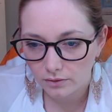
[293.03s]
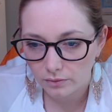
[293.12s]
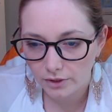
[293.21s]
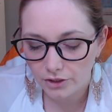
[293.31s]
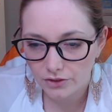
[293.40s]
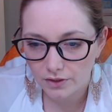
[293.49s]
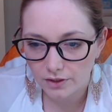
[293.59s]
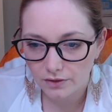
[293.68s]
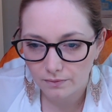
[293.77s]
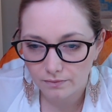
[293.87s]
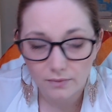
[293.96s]
which is a
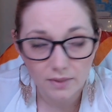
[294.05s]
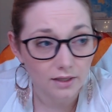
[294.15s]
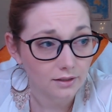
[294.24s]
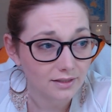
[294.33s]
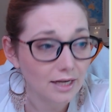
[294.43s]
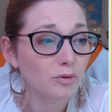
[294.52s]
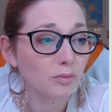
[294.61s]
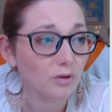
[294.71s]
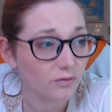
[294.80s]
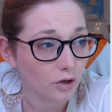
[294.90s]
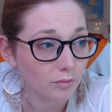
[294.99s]

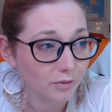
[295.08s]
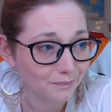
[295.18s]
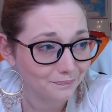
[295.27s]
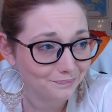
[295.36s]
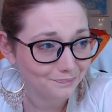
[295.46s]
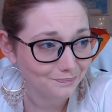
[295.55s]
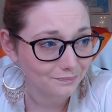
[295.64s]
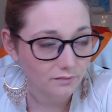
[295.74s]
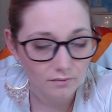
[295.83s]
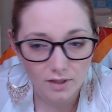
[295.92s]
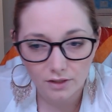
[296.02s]
separable verb.
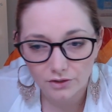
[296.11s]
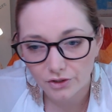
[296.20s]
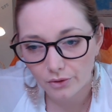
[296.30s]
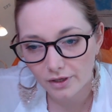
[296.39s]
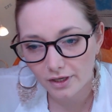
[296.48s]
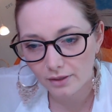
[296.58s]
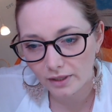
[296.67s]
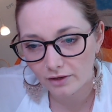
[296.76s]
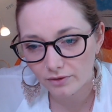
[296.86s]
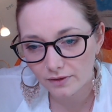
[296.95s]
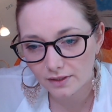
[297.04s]
So
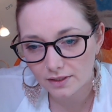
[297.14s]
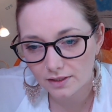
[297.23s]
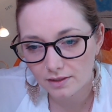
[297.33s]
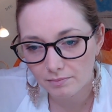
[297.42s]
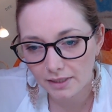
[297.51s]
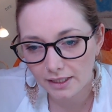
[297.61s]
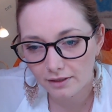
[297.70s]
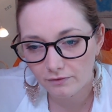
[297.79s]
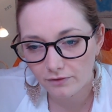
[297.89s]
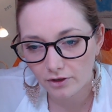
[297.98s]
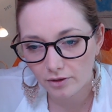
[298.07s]
whenever this is the
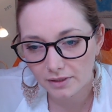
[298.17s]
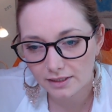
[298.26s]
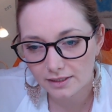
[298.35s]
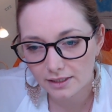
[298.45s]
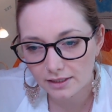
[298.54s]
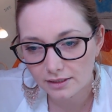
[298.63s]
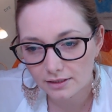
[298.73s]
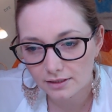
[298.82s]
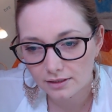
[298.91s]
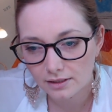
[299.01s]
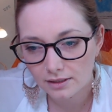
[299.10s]
main verb in a
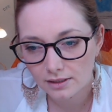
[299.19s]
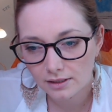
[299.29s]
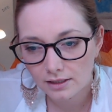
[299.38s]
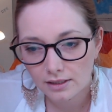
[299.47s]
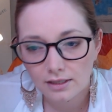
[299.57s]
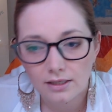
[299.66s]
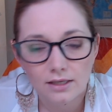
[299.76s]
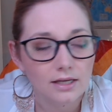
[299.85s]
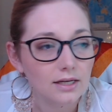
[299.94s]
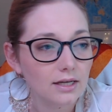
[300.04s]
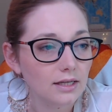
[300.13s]
sentence,
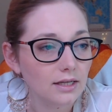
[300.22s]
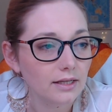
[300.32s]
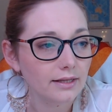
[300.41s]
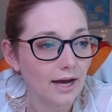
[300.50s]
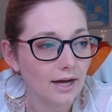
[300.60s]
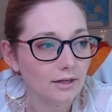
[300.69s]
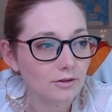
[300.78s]
that